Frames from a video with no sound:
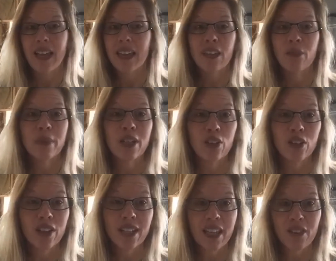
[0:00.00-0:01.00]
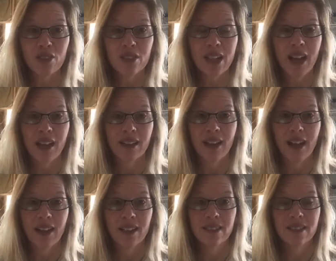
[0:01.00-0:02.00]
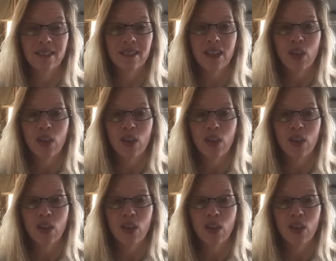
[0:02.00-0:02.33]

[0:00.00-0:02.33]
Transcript: And they'll be good on the other side, guys.